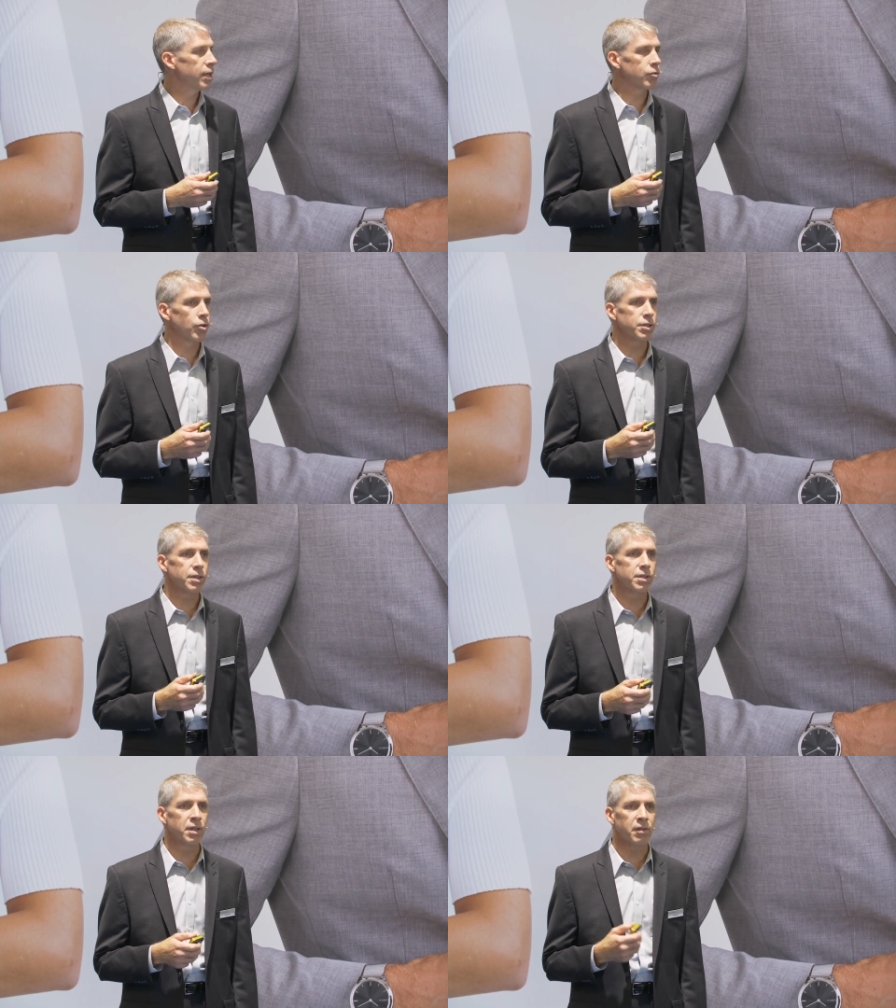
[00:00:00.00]
And of course,
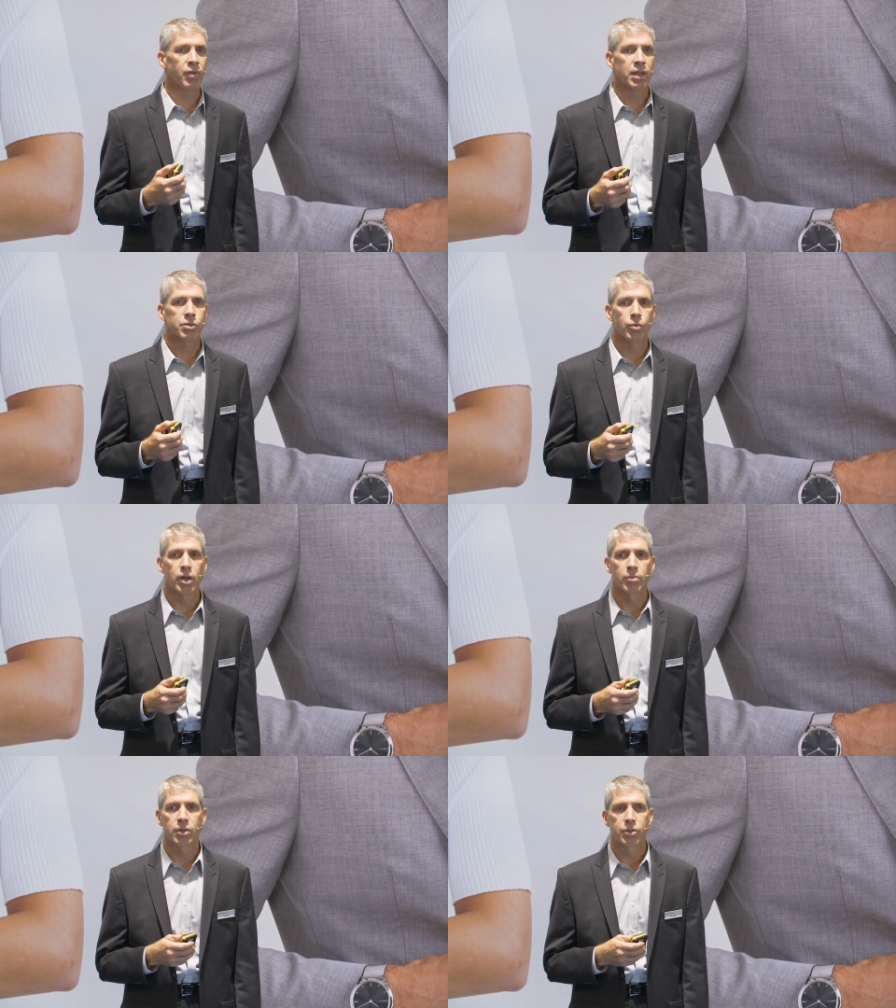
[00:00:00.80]
it's an advanced
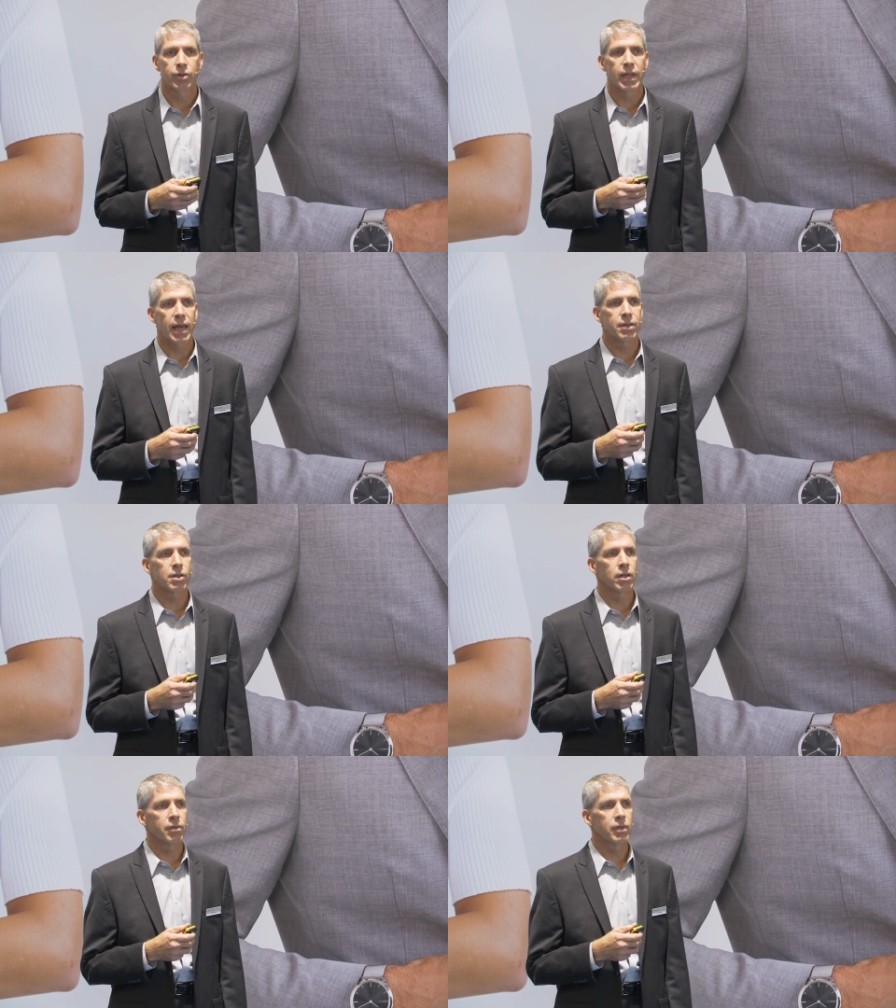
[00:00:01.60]
wearable, so it
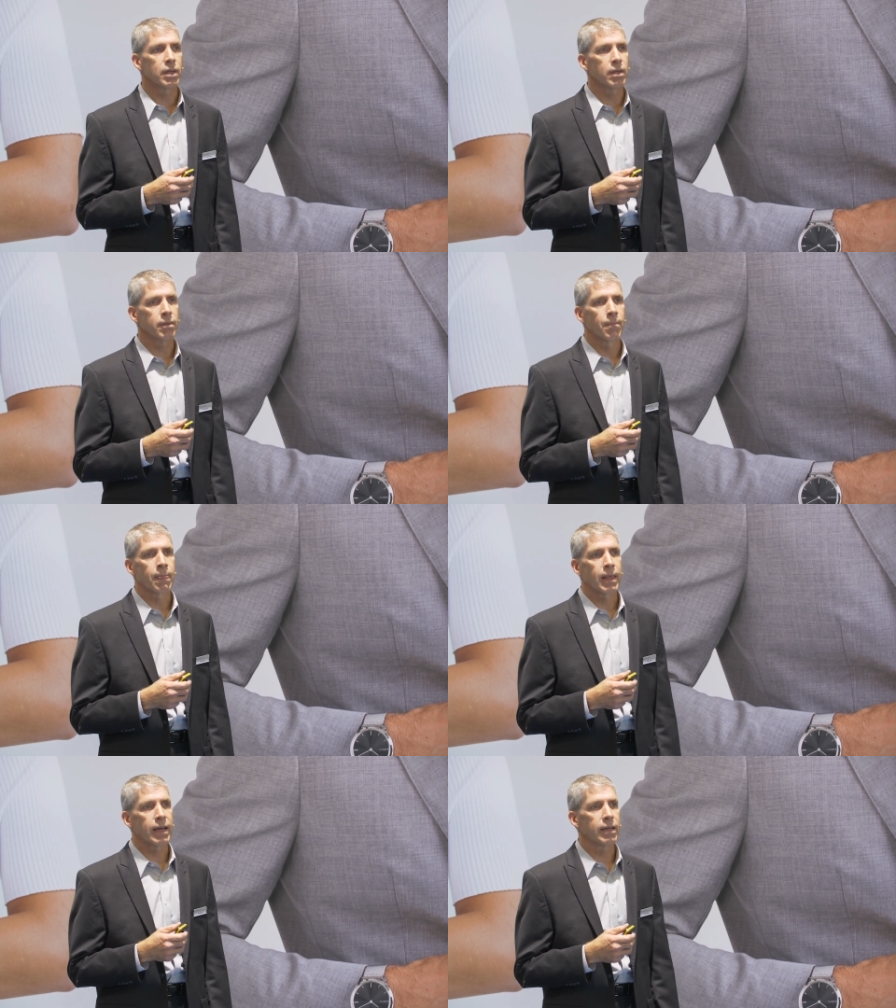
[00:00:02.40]
has all of the
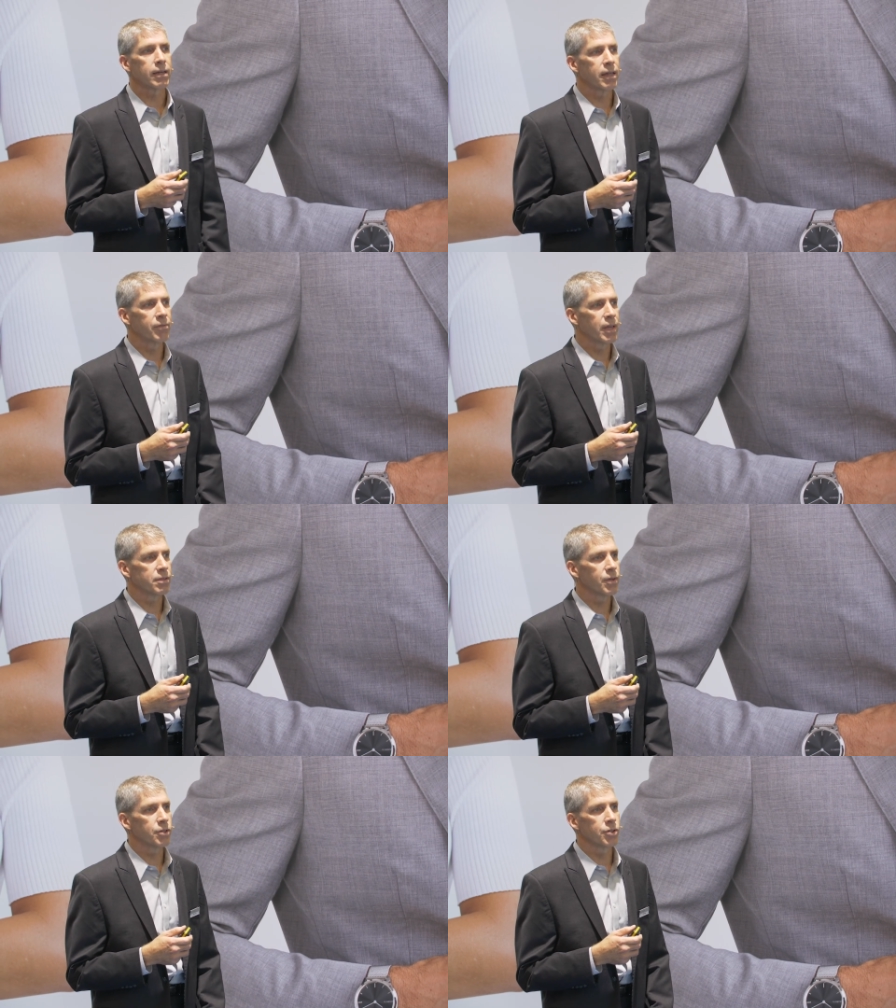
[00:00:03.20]
uh,
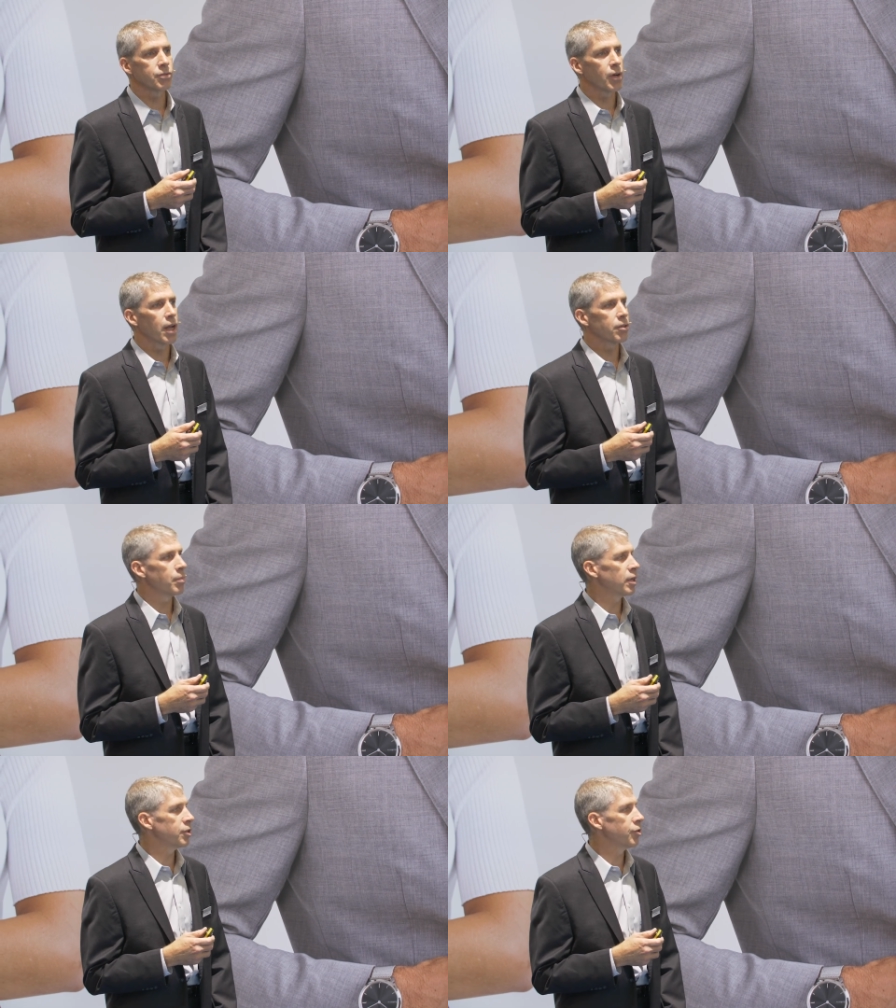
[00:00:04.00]
advanced features for health
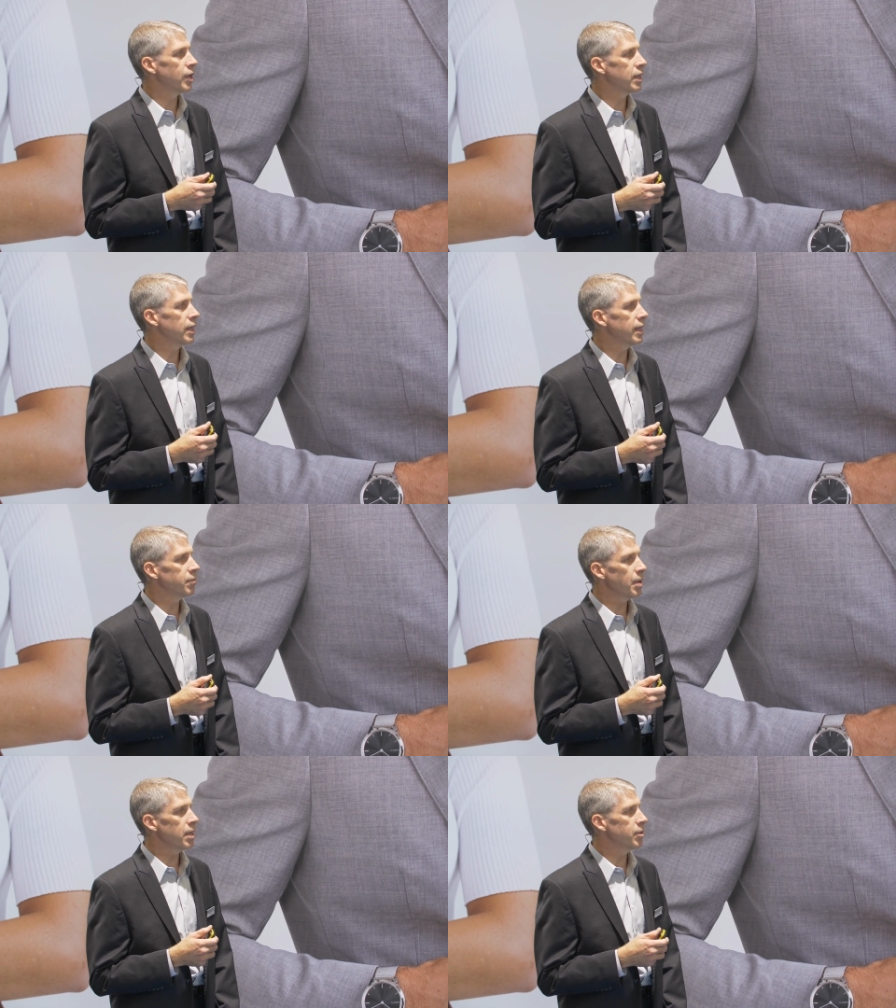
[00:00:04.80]
monitoring
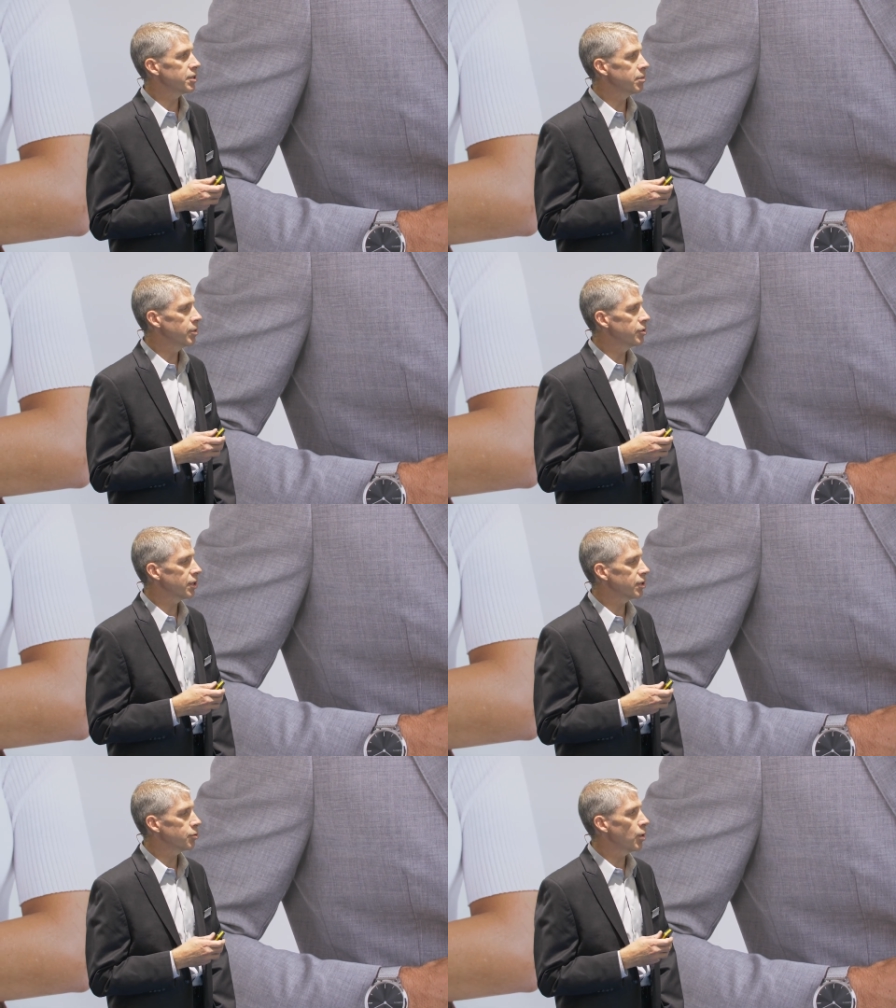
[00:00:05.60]
and payments and
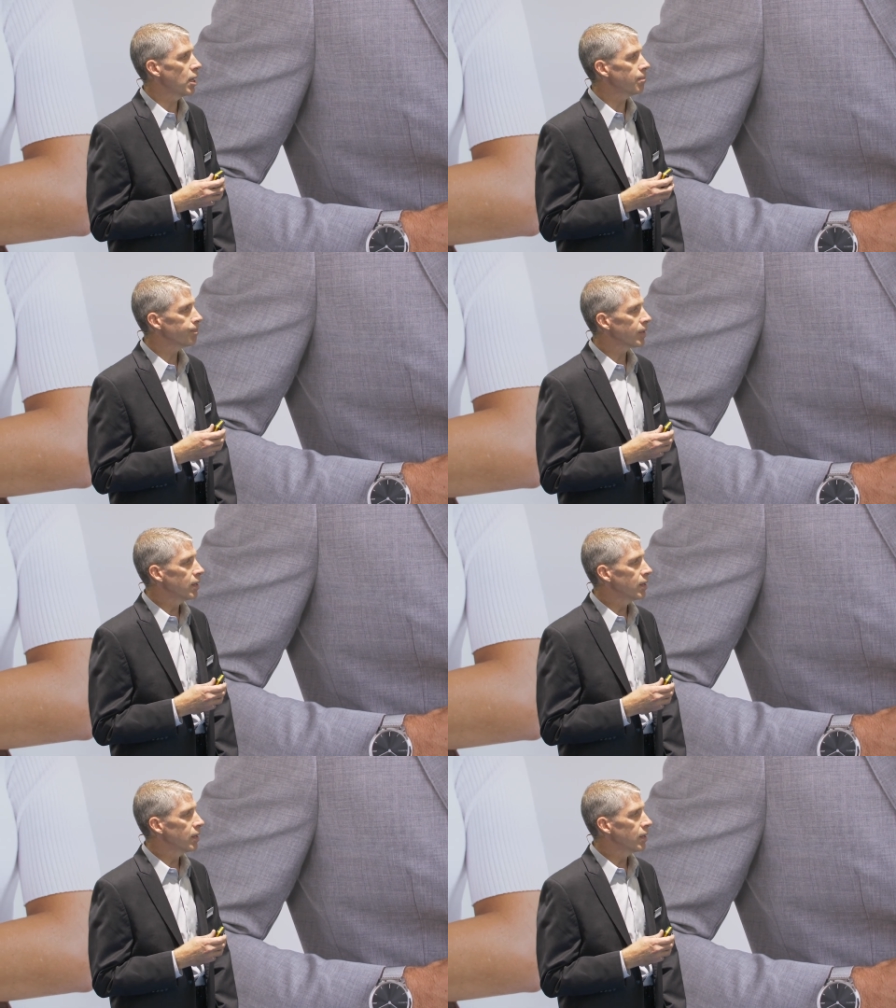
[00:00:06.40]
music as well.